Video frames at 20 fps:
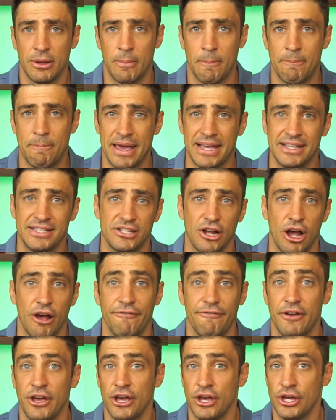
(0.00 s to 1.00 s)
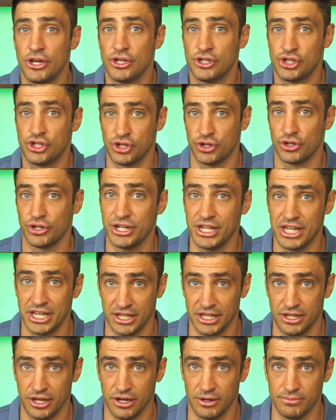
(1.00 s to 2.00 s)
based off certain
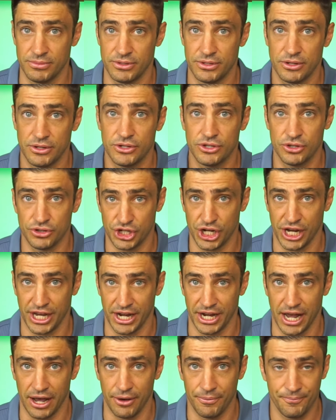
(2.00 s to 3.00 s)
incomes. So check it out.